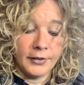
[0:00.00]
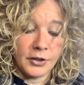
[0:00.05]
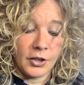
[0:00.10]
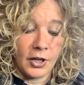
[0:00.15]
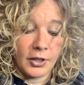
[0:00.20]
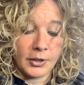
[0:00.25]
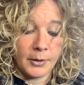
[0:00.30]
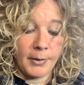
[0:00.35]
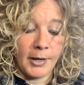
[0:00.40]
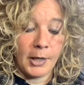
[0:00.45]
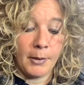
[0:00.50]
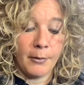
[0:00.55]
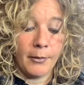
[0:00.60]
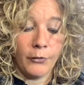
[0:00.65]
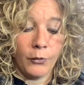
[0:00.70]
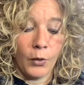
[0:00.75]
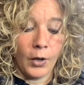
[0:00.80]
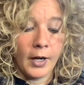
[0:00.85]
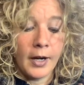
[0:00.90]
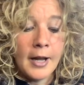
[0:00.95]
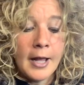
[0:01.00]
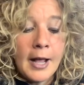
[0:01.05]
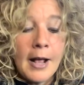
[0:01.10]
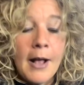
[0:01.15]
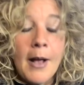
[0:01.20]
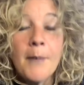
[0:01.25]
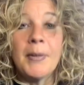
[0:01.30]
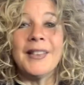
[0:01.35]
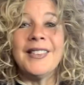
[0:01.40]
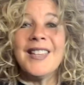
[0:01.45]
talked about it before.
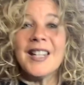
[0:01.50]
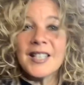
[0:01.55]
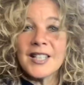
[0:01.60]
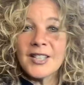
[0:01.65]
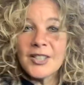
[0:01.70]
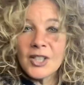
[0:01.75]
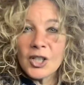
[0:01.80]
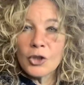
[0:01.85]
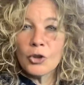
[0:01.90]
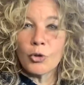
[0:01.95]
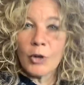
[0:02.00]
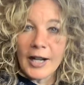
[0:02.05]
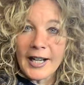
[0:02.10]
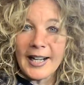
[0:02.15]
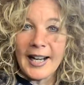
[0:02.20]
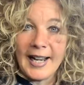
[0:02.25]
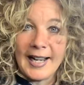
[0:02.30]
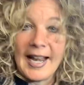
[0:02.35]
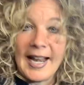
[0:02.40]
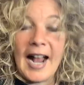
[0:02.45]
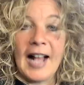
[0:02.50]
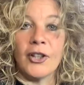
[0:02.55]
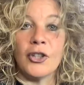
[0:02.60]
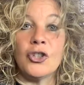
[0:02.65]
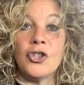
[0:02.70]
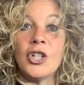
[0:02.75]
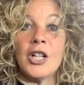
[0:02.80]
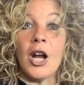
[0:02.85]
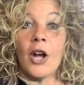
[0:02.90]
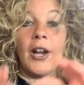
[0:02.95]
But this is a great
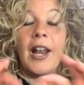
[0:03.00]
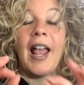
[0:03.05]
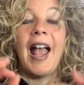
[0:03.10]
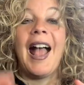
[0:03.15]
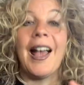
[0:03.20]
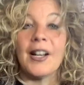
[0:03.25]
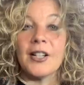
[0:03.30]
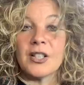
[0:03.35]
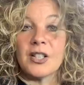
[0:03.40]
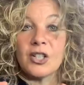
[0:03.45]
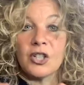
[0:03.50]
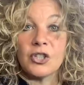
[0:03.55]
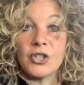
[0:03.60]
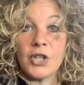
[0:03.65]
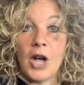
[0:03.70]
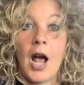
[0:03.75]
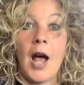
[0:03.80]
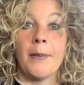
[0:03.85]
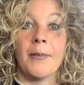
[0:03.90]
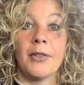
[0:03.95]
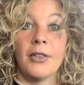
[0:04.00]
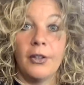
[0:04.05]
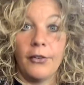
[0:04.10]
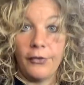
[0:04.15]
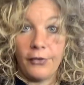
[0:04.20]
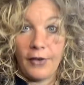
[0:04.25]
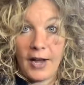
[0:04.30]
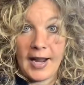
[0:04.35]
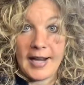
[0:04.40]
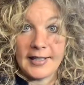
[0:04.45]
analogy on how to stop the
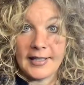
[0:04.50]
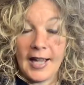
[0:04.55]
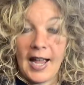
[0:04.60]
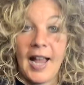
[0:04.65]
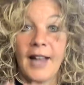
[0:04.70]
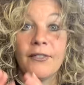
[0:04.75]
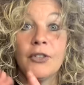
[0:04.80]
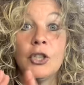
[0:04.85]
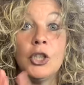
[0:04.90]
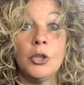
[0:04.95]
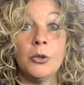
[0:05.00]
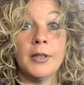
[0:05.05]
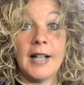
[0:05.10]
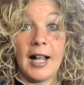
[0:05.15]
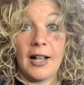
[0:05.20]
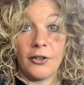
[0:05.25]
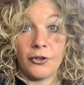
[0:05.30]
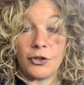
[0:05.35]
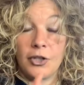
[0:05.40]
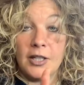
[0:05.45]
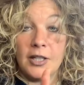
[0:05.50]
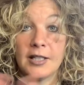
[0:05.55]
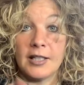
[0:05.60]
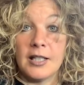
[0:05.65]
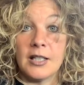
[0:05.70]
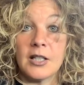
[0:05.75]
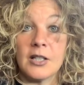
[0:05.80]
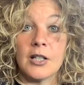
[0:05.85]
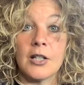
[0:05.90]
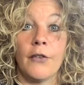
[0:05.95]
fight. I have two analogies.
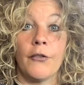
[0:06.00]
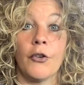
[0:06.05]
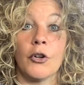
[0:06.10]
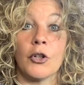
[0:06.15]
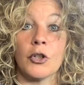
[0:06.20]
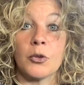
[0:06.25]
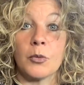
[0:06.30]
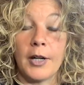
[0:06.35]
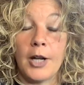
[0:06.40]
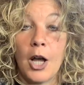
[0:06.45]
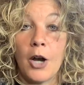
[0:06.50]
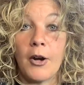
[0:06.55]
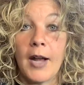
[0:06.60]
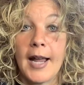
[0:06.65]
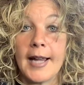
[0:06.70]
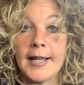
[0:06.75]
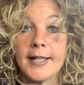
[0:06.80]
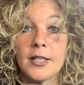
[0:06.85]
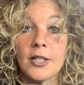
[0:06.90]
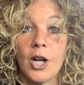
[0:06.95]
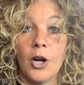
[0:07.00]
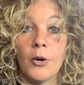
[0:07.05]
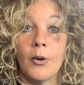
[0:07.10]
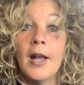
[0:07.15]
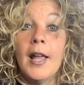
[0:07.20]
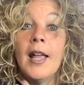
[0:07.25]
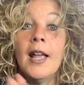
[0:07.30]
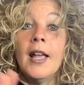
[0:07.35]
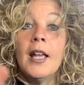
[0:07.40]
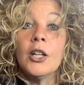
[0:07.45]
This is the first one. Okay, so
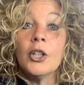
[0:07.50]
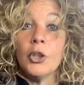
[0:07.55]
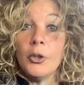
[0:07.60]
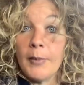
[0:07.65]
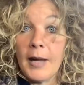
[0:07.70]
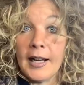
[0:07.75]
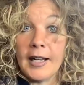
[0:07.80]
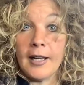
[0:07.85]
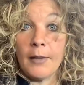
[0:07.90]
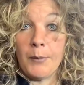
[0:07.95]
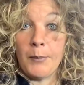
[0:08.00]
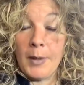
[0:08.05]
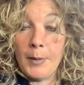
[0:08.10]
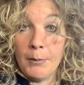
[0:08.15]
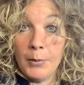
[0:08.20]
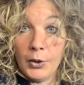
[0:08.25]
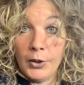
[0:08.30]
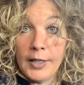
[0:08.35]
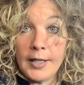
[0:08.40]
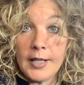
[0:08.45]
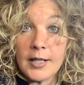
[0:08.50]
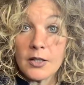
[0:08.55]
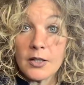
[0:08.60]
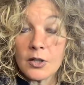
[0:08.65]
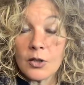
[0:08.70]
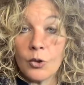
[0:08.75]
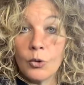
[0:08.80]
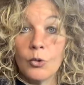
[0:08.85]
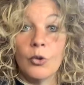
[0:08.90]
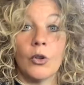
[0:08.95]
you may have been bullied in
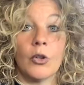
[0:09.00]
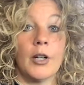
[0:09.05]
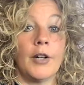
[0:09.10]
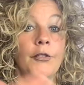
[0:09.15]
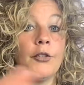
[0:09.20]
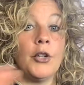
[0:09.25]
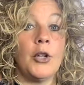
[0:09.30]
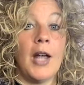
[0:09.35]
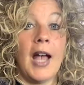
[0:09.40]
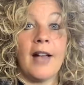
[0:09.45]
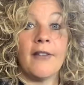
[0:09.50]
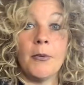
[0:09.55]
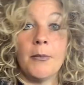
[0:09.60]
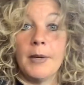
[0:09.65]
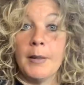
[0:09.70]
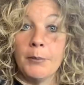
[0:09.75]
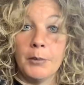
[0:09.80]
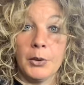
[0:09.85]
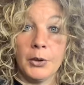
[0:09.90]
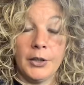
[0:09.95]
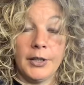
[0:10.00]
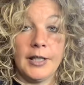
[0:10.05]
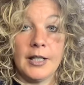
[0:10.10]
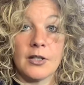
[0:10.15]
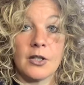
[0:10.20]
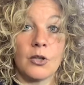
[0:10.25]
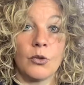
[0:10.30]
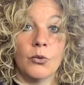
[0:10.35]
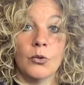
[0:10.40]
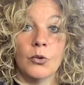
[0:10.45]
school, or if you haven't been bullied in
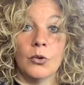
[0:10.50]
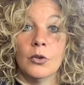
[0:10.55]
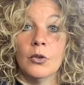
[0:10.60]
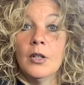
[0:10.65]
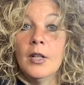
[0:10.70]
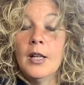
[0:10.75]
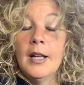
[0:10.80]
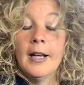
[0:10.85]
school,